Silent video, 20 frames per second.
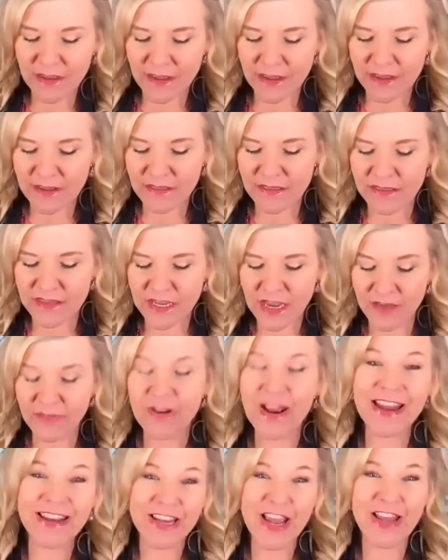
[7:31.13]
The other,
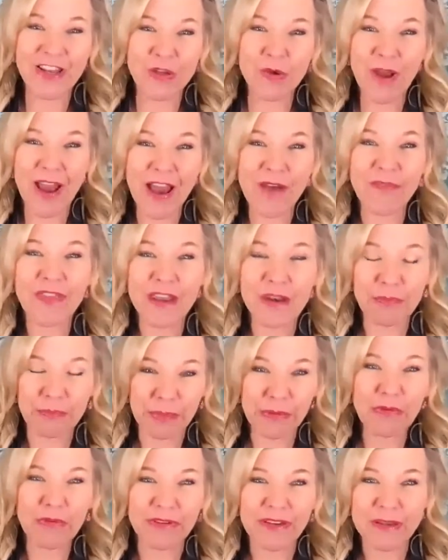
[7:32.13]
and you have that
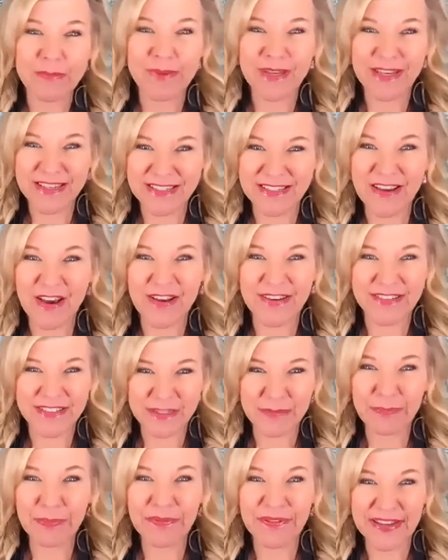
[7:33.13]
ability because God
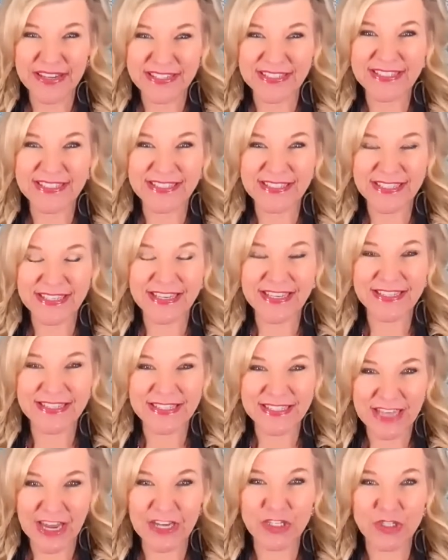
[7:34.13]
did place
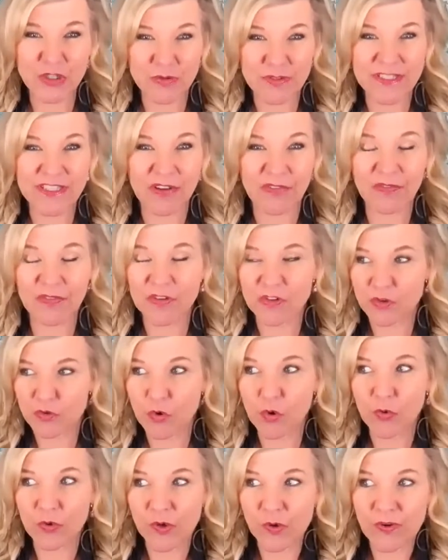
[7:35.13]
inside you
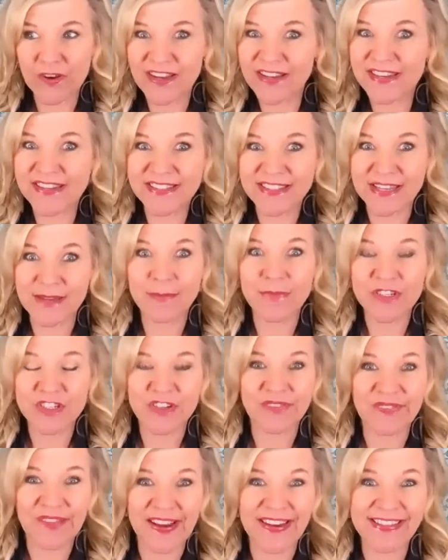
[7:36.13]
self-control. You're in his image
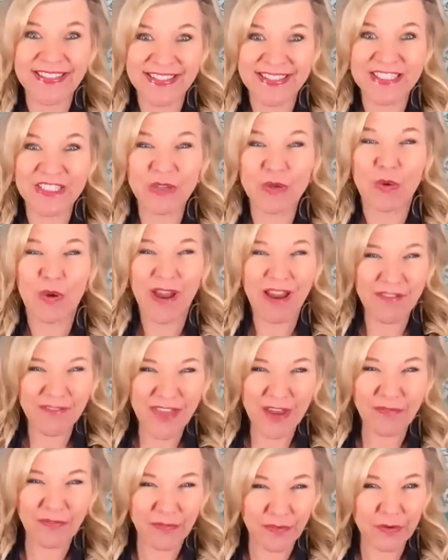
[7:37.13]
and likeness. So you have
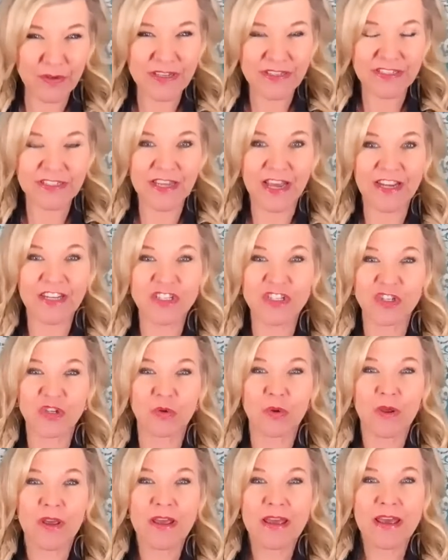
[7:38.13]
that fruit inside
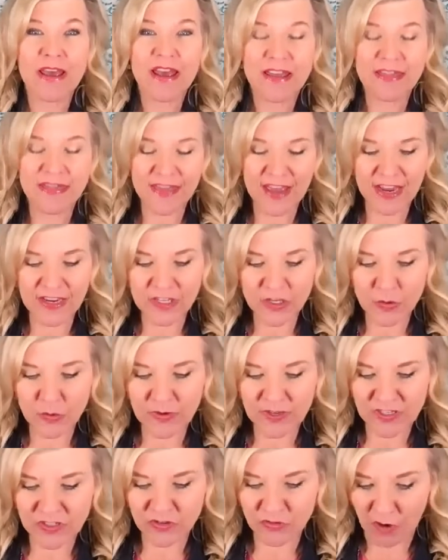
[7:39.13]
you that you
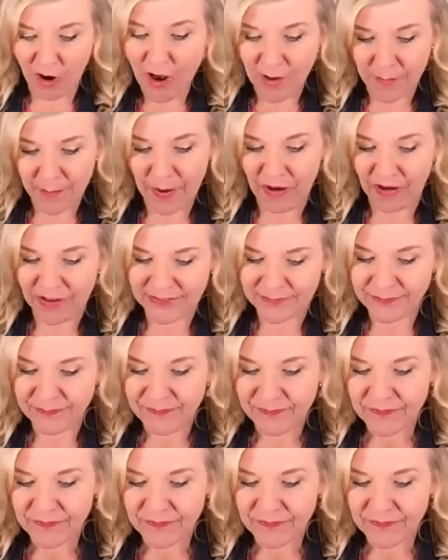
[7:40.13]
can draw upon.